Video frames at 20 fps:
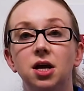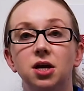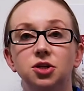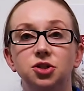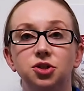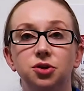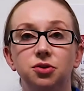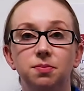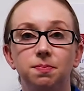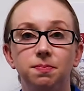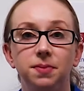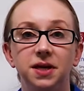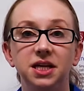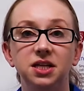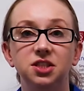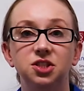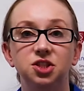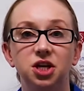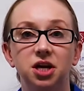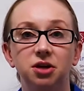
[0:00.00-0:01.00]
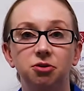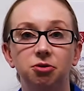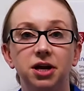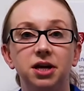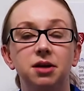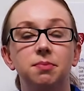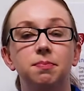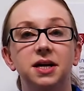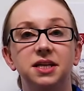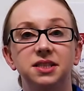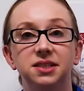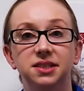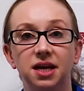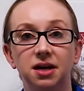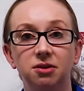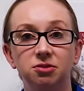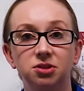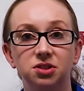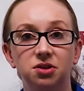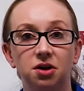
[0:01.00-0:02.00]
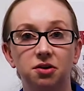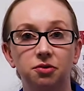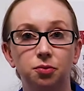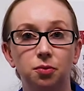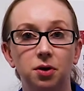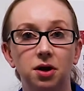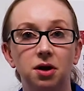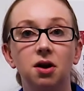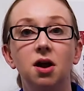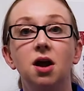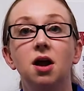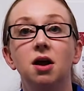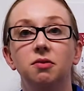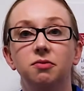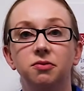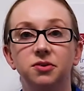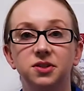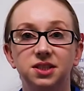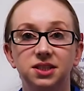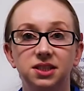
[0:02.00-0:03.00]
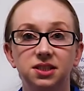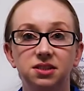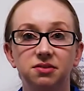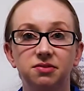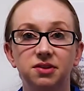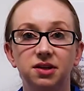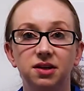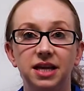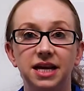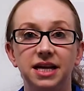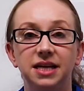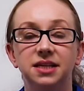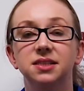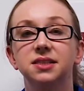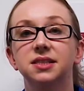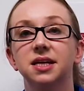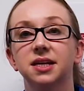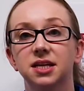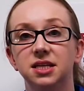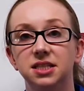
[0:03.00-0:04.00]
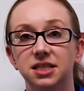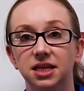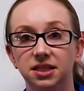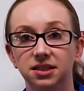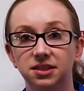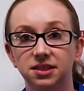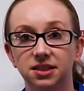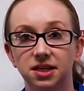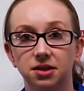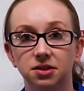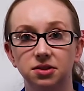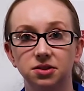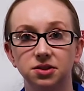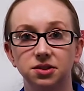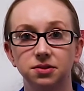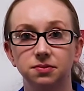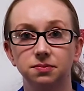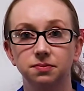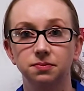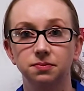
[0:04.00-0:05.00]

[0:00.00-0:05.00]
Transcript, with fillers: show the peaks generated by Scout software for six of the lanes that contain cells.